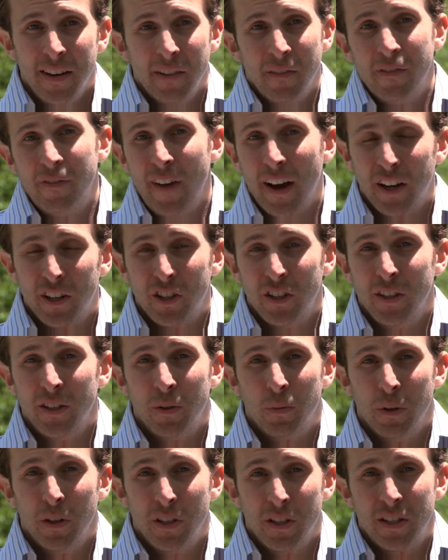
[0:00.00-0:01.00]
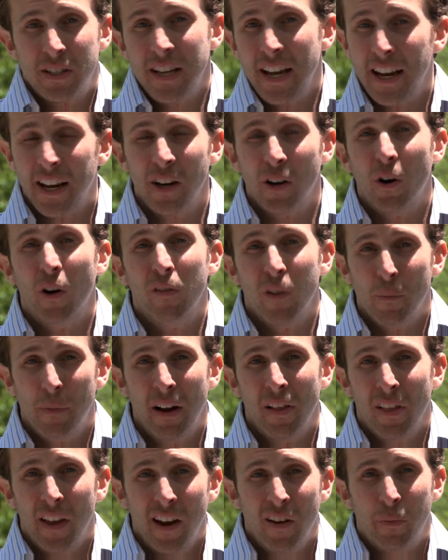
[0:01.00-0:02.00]
the infections were just taking over
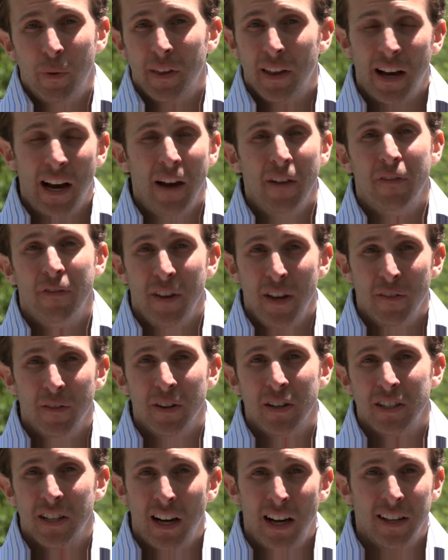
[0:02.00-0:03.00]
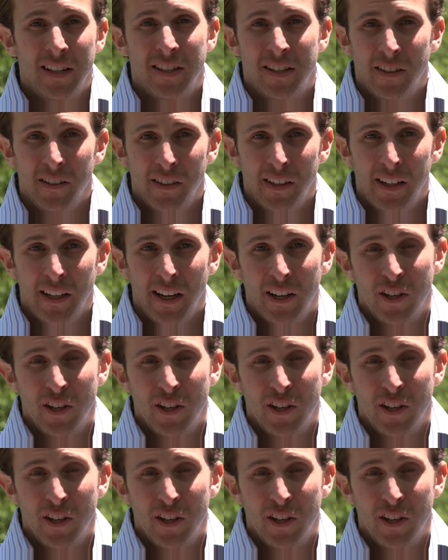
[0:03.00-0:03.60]
my life with high fevers constantly.